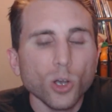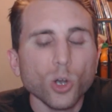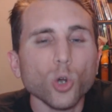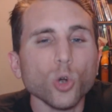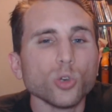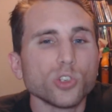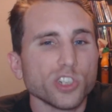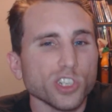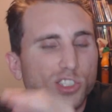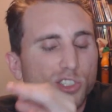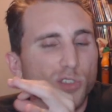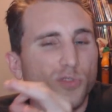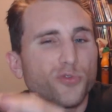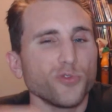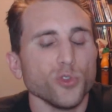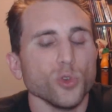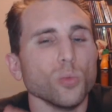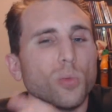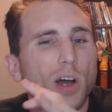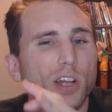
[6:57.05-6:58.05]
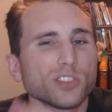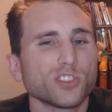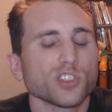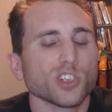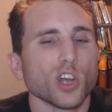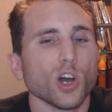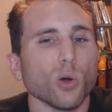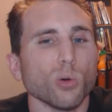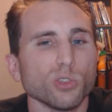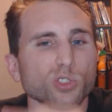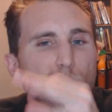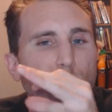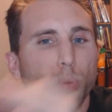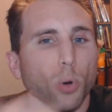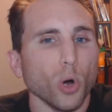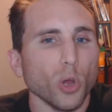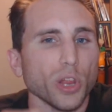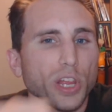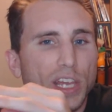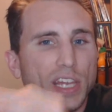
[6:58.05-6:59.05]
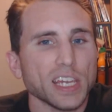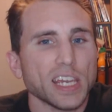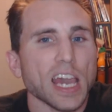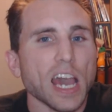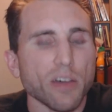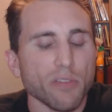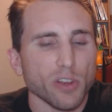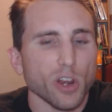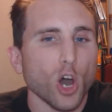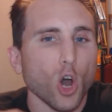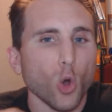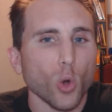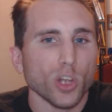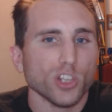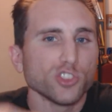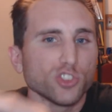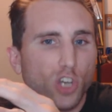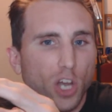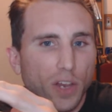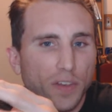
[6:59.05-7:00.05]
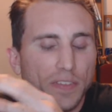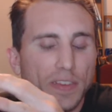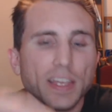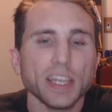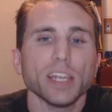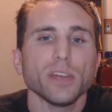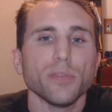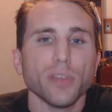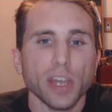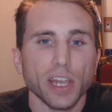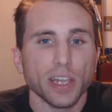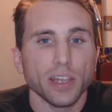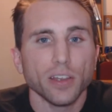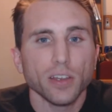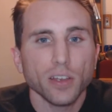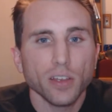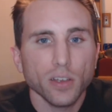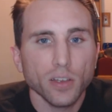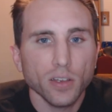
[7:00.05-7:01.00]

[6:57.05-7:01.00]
who just a few months ago was bullying Kevin Owens on TV.